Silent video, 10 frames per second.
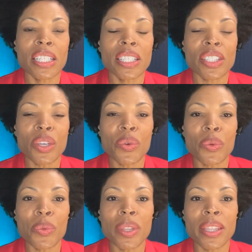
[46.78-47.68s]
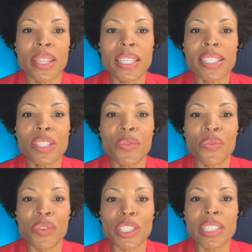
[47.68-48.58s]
So, this is a
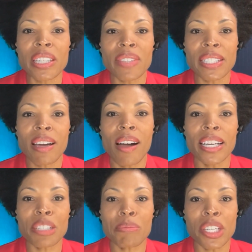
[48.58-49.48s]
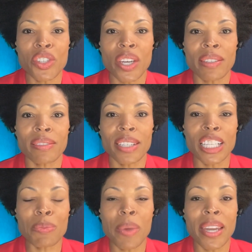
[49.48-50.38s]
first of its kind mission.
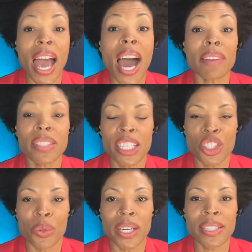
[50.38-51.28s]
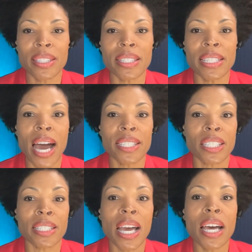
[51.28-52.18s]
It's been a half century since
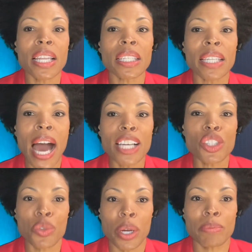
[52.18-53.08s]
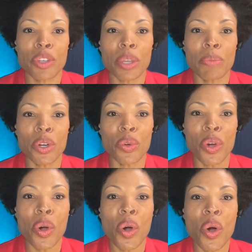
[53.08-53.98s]
NASA's last trip to the
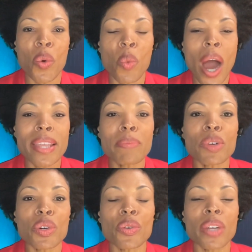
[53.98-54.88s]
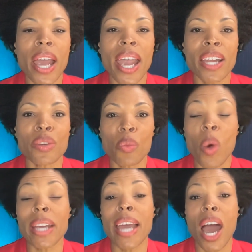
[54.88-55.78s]
moon. Why the moon and
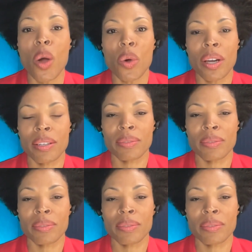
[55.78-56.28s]
why now?